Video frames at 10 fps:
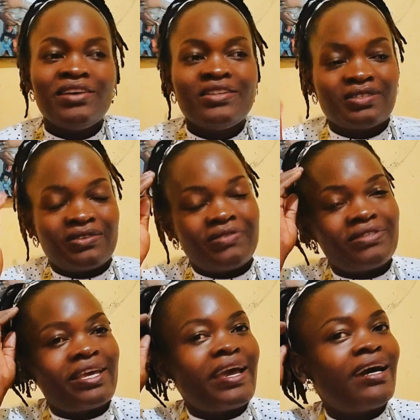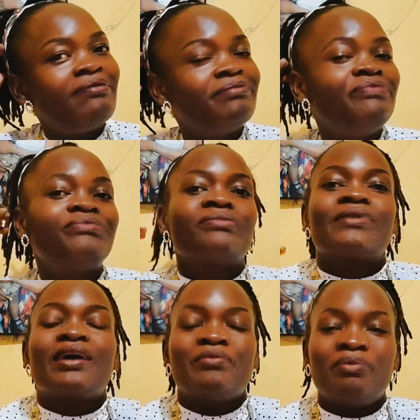So today I'm
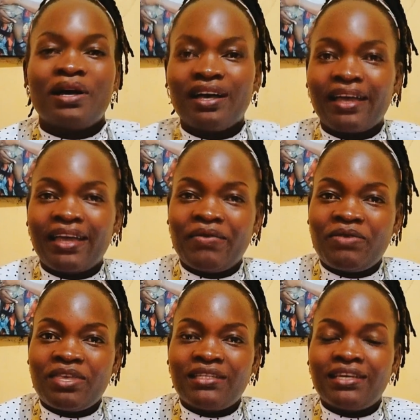back again with yet